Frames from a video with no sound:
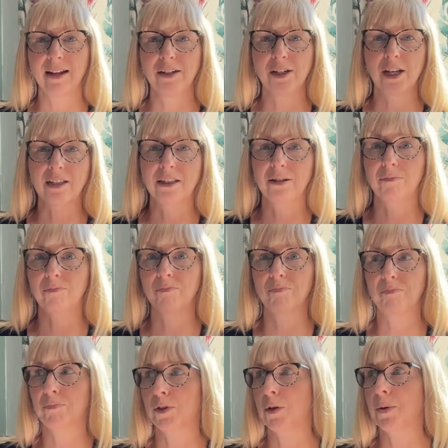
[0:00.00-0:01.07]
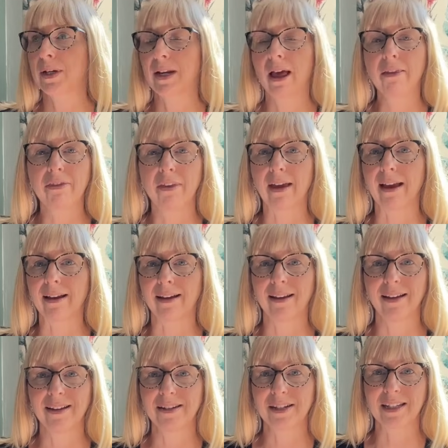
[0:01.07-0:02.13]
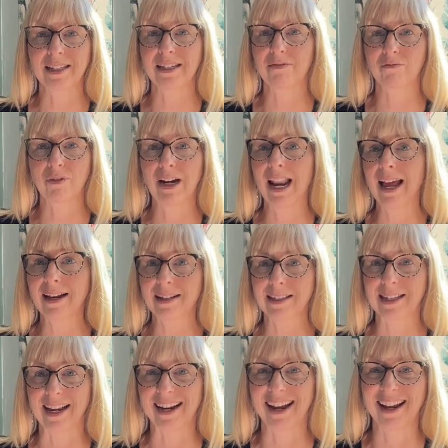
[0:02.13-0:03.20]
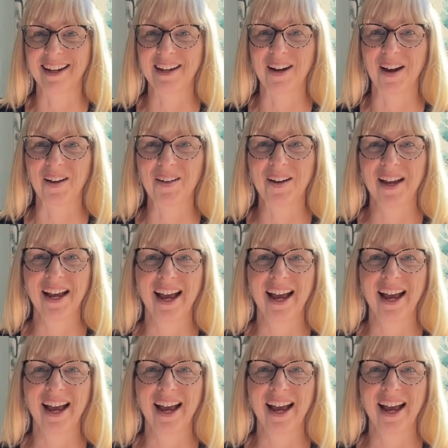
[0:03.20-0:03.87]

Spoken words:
just doing nothing, just relaxing, you know.